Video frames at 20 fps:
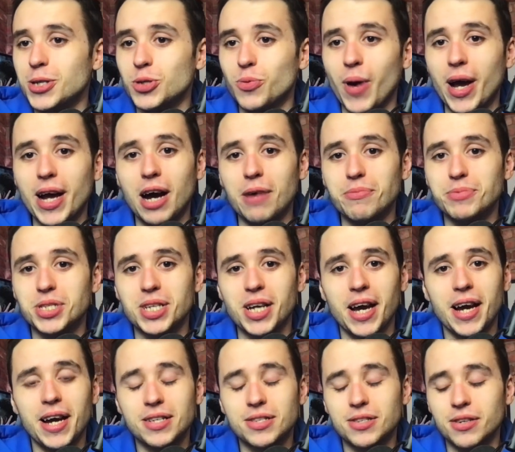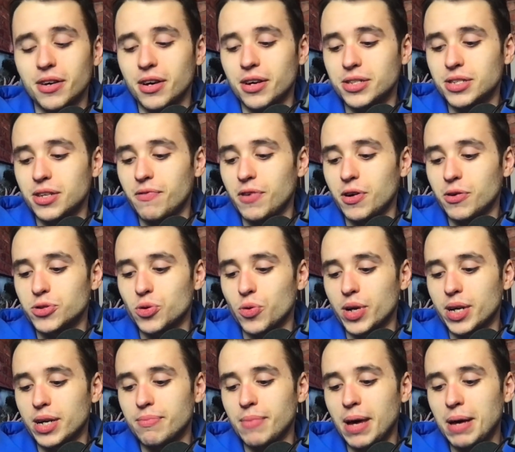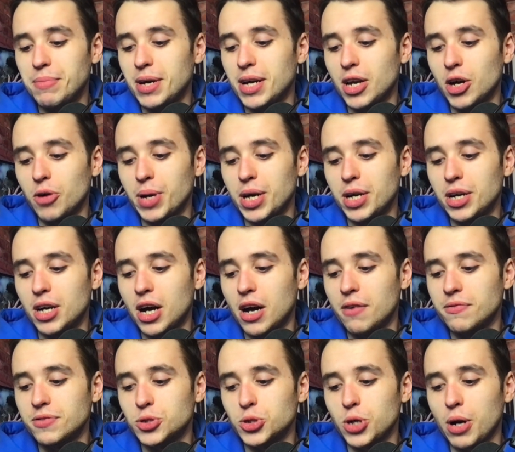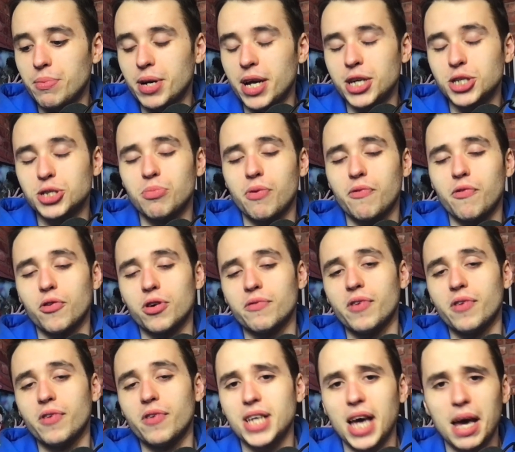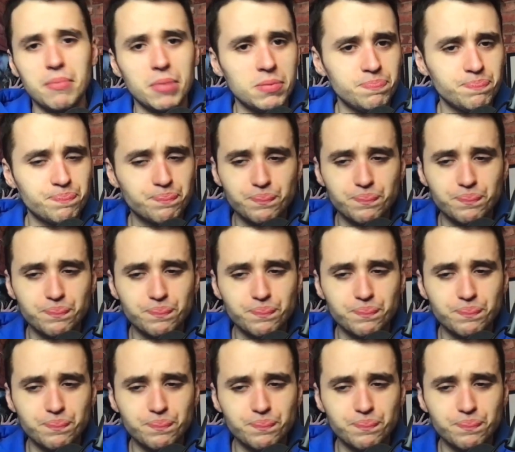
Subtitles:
wake up today, to feel sort of maybe a little bit of nerves and trepidation before the first game and